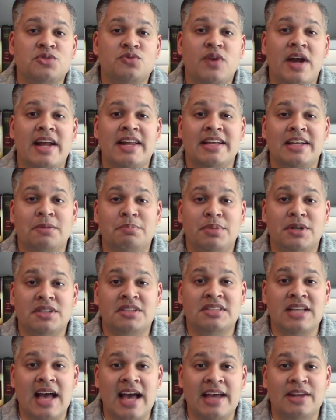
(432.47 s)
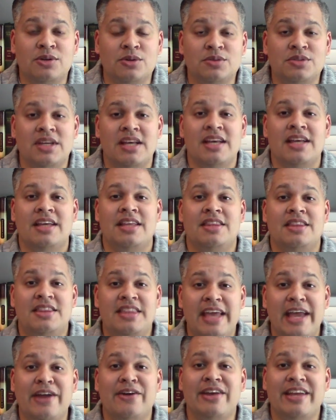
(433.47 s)
writing a book titled,
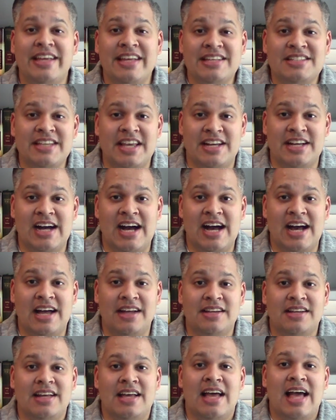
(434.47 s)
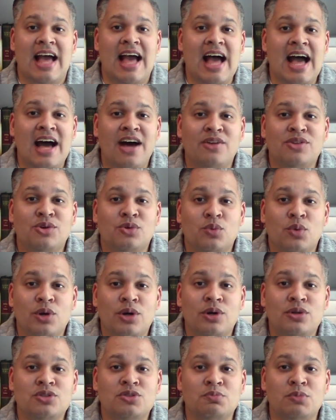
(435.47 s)
"There is a God: How the
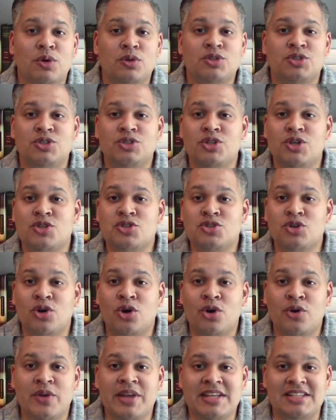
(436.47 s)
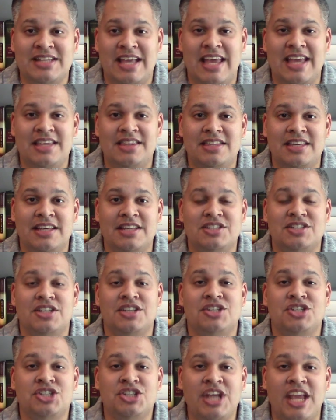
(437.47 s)
World's Most Notorious
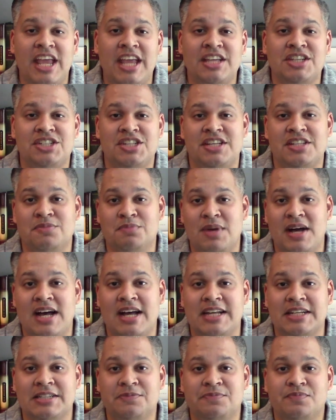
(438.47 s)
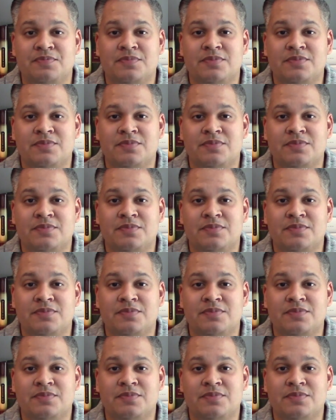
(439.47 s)
Atheist Changed His Mind."